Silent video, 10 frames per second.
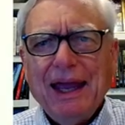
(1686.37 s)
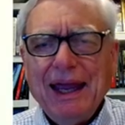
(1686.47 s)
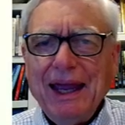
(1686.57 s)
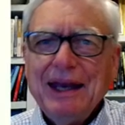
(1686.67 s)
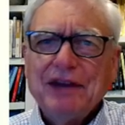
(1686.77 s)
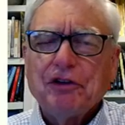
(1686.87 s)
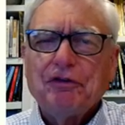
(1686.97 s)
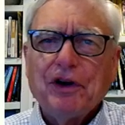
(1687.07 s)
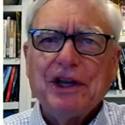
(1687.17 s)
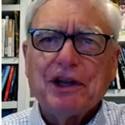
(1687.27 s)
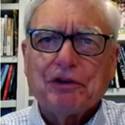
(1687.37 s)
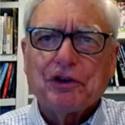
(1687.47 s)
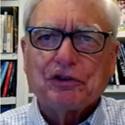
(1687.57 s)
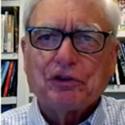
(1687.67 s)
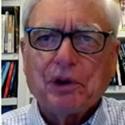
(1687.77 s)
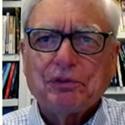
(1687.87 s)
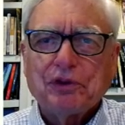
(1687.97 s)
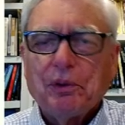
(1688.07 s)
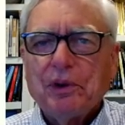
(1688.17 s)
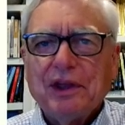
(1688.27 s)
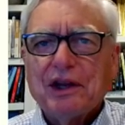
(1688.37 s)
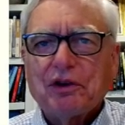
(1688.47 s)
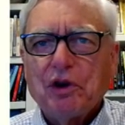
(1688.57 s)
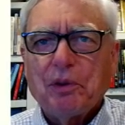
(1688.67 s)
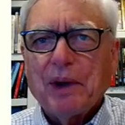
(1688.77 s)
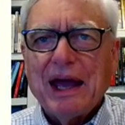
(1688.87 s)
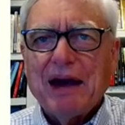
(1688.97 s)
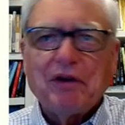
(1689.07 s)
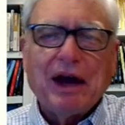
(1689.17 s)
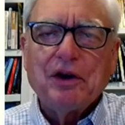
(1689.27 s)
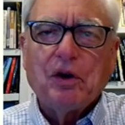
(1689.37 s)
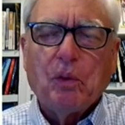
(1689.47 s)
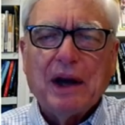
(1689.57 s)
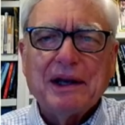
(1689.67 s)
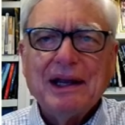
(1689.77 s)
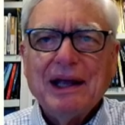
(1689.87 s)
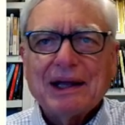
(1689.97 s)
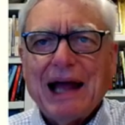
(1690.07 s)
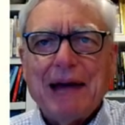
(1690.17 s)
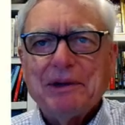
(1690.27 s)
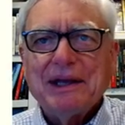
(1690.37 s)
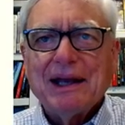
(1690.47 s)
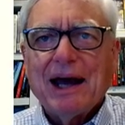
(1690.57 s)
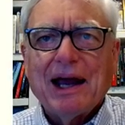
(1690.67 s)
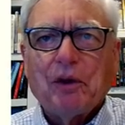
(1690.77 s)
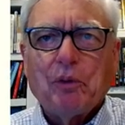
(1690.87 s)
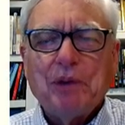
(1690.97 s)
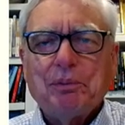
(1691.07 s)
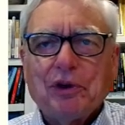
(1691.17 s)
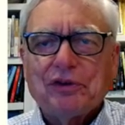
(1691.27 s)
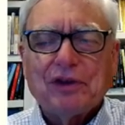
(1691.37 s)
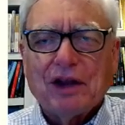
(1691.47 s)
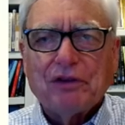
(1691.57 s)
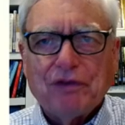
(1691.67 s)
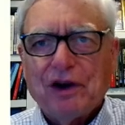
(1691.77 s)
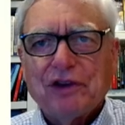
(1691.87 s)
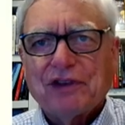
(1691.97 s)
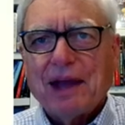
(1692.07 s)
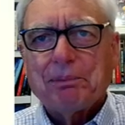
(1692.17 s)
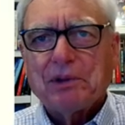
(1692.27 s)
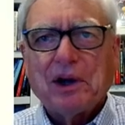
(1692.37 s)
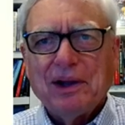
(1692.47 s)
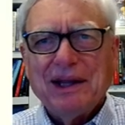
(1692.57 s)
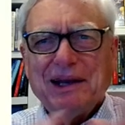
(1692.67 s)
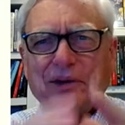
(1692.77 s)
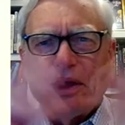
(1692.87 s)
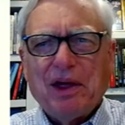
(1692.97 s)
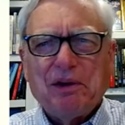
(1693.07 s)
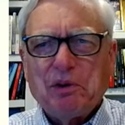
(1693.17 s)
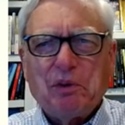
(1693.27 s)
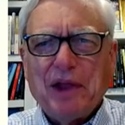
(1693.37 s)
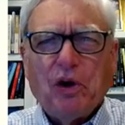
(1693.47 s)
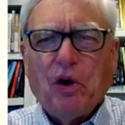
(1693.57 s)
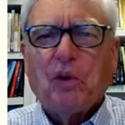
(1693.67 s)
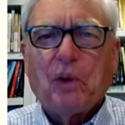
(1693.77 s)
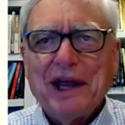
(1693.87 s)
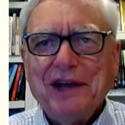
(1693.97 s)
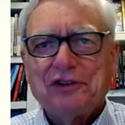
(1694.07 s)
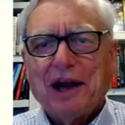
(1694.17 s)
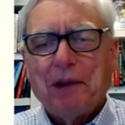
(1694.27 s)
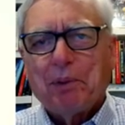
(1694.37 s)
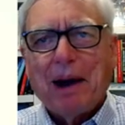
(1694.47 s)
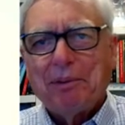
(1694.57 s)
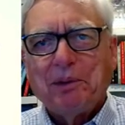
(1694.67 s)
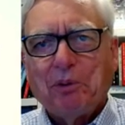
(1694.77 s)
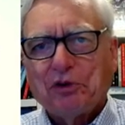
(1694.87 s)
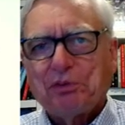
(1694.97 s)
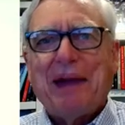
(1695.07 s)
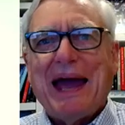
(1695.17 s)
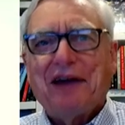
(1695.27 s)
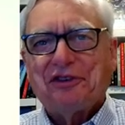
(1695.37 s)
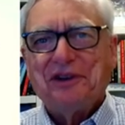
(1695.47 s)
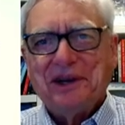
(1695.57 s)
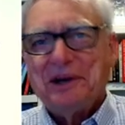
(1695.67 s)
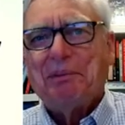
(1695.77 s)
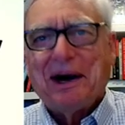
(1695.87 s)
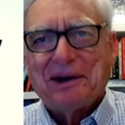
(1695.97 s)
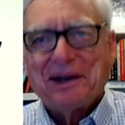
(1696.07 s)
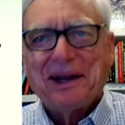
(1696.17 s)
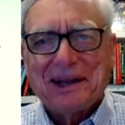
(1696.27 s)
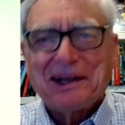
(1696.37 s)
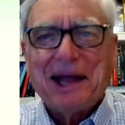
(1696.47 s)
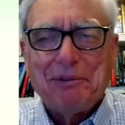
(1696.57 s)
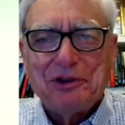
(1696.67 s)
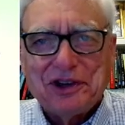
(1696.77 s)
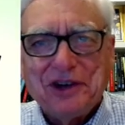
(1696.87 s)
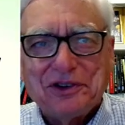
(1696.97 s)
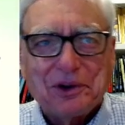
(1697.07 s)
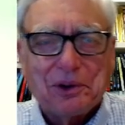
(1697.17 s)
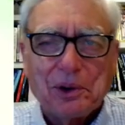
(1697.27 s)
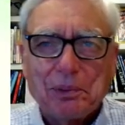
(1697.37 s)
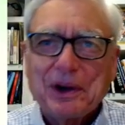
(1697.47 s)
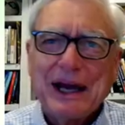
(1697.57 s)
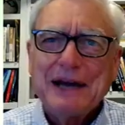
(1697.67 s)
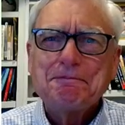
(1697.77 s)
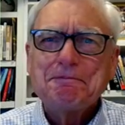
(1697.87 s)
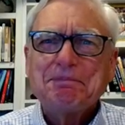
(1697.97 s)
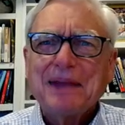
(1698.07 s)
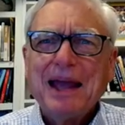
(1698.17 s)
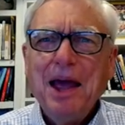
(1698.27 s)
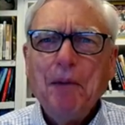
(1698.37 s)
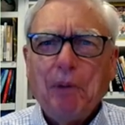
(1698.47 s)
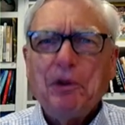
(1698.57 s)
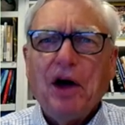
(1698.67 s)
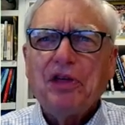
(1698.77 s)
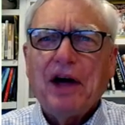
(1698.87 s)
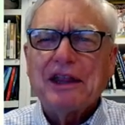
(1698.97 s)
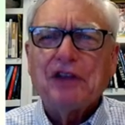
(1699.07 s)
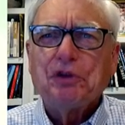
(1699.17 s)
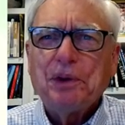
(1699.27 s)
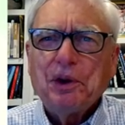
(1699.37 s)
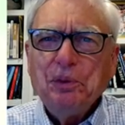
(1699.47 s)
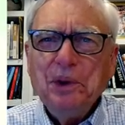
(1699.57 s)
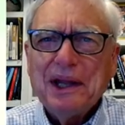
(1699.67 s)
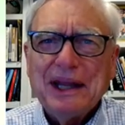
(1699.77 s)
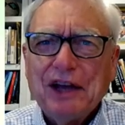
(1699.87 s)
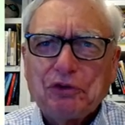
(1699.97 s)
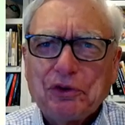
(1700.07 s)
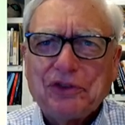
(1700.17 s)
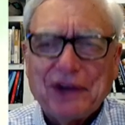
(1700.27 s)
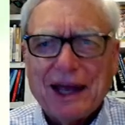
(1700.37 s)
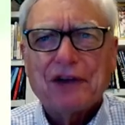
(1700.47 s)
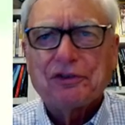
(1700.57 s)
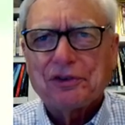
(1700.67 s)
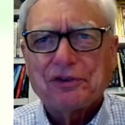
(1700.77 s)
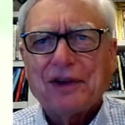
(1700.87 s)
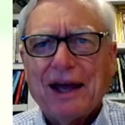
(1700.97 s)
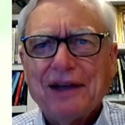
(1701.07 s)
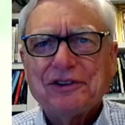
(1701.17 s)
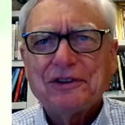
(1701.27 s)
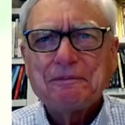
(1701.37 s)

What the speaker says: And it's a very diverse group. So within the group, we have, I know, one climate denier, one person that's very skeptical, and then we run the whole range, and I'm probably the most passionate about climate change in the group, okay? But we all thought this would be a really interesting exercise.